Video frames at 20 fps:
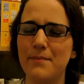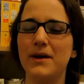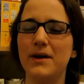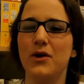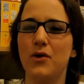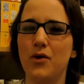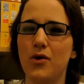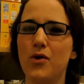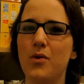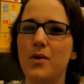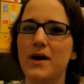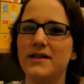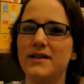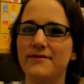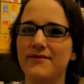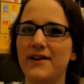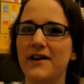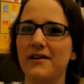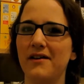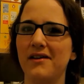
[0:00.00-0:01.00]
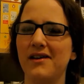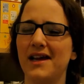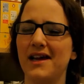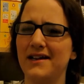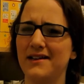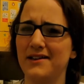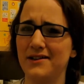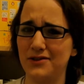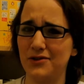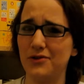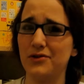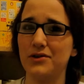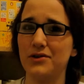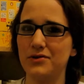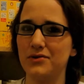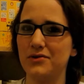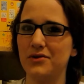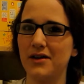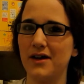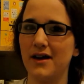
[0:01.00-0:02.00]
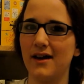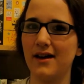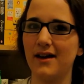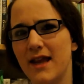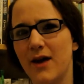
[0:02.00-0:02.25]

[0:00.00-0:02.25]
but it always felt like a dog talking.